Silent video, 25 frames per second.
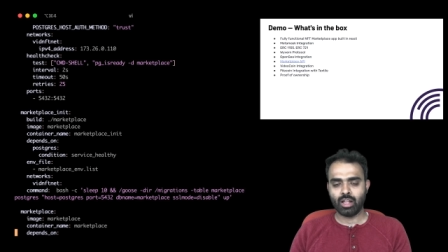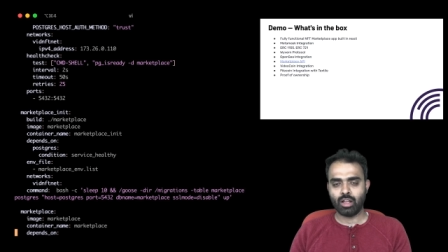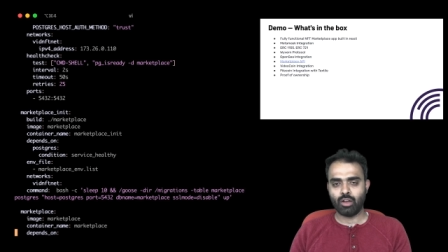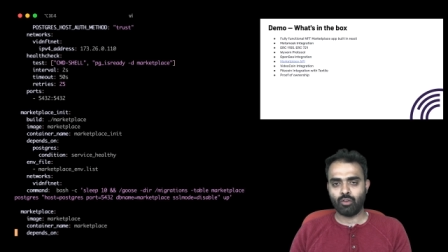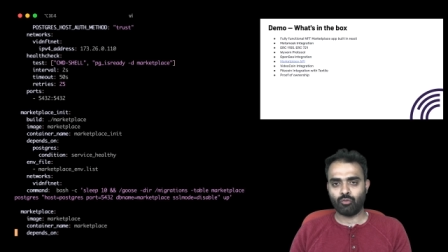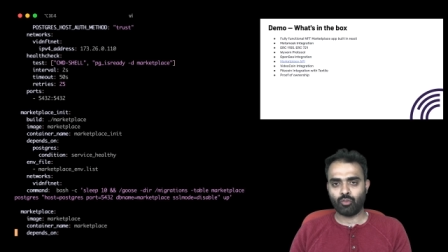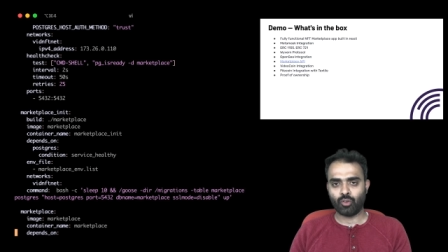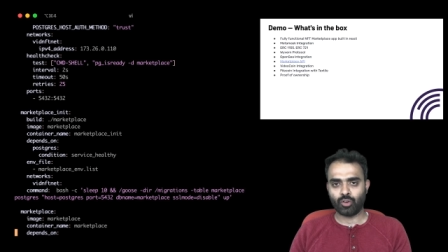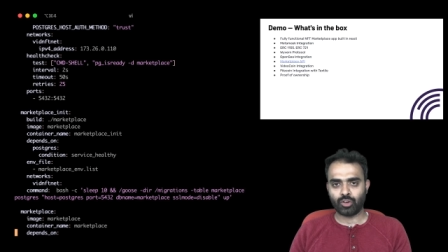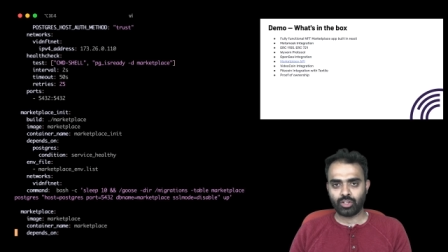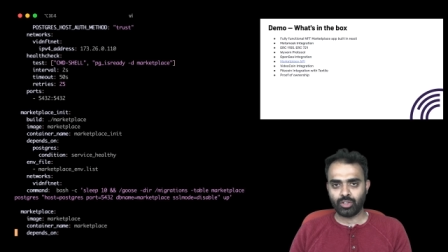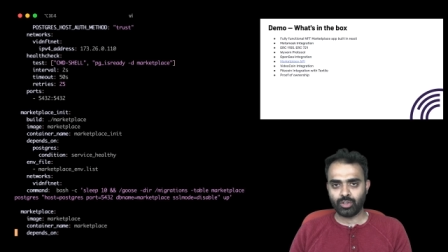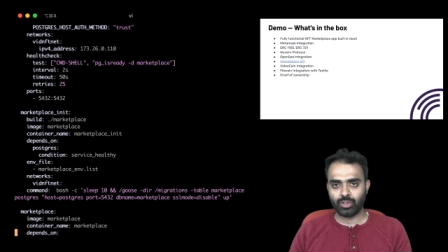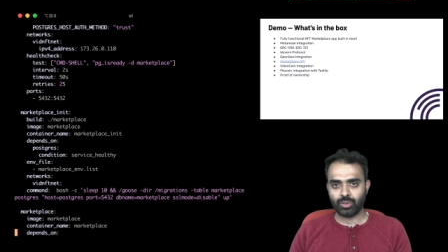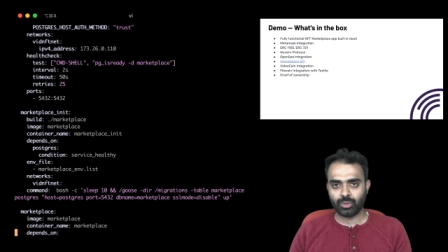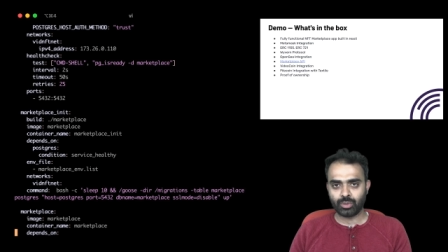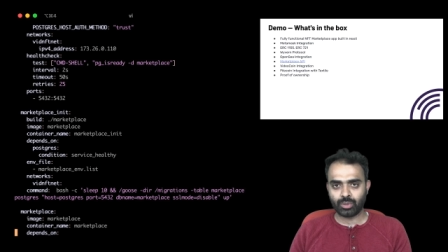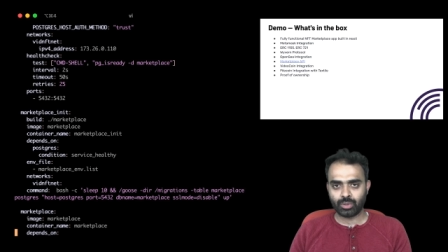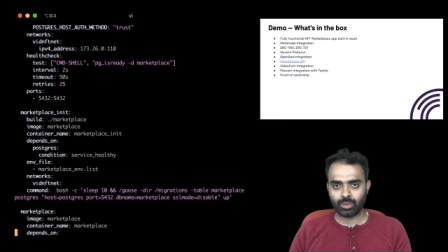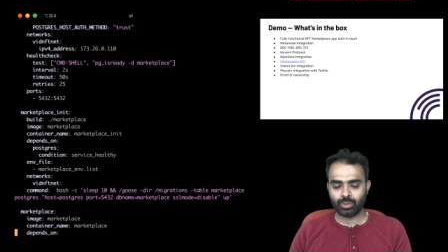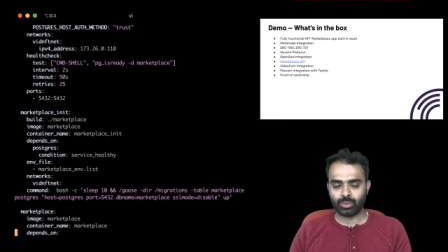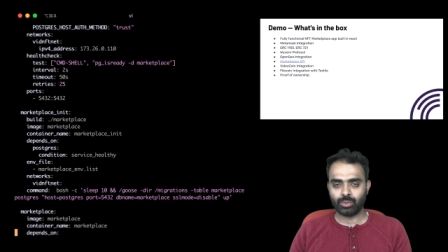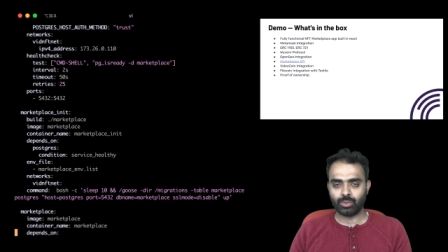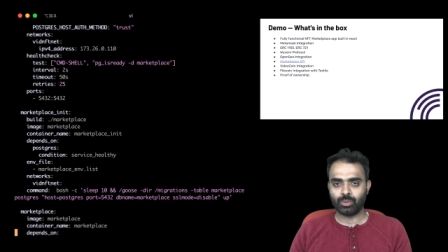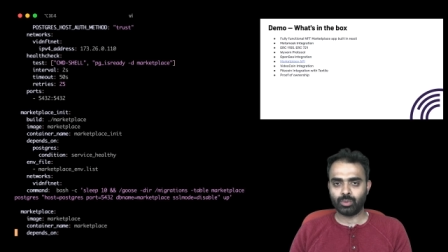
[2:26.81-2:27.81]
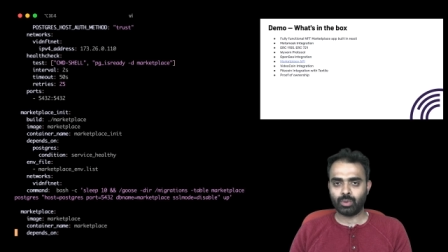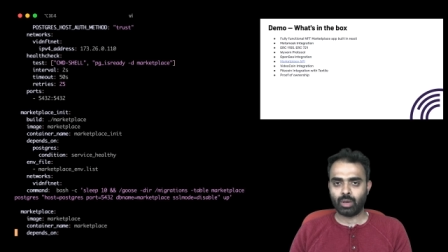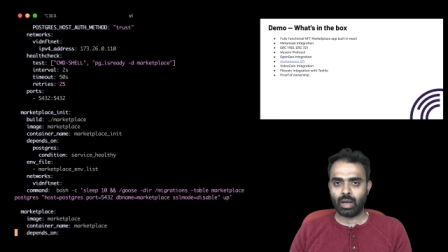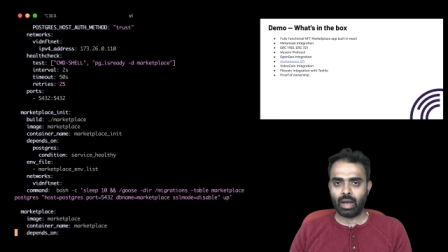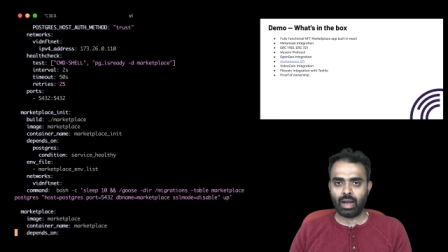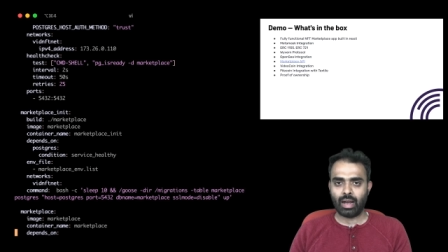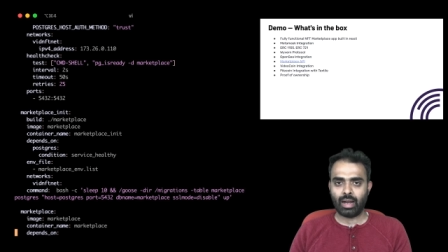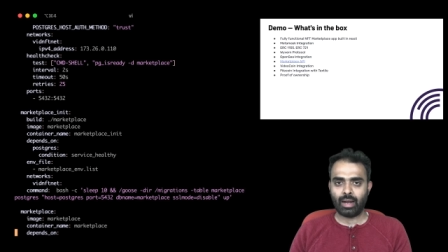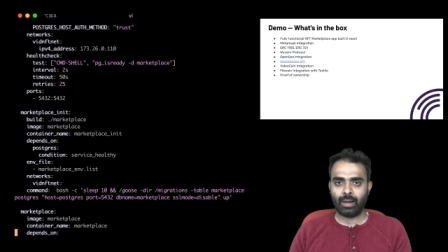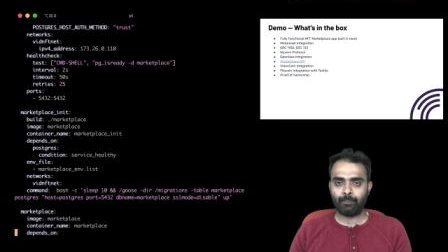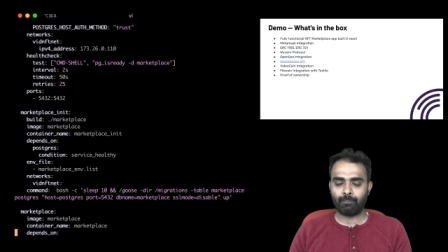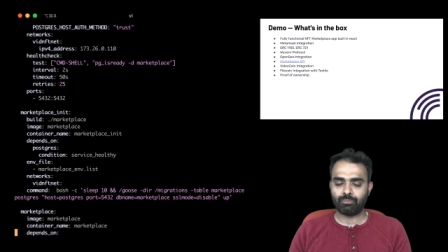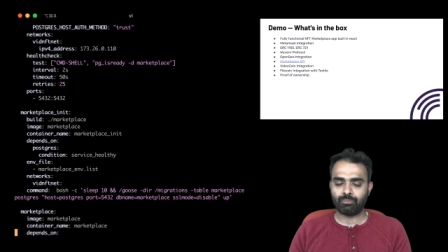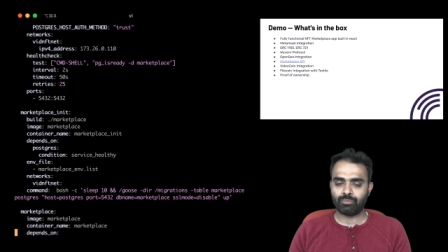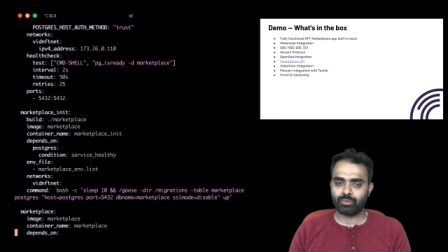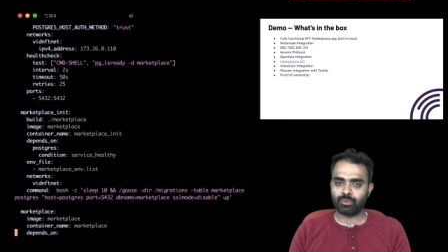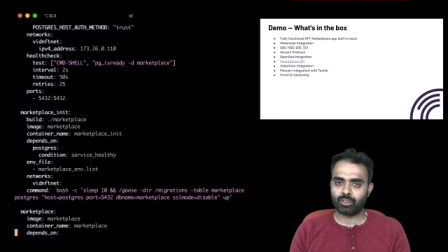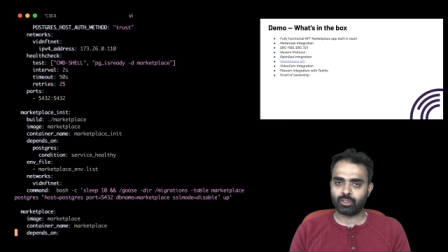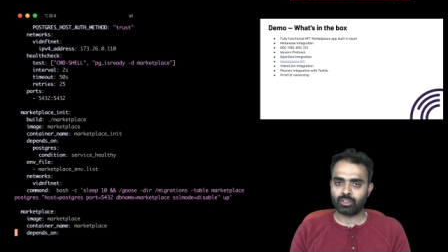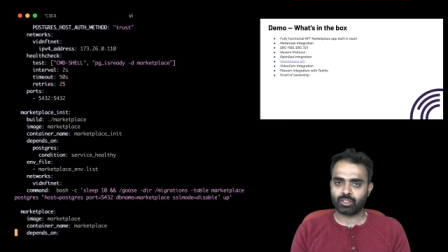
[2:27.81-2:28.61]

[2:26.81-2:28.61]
for you to um,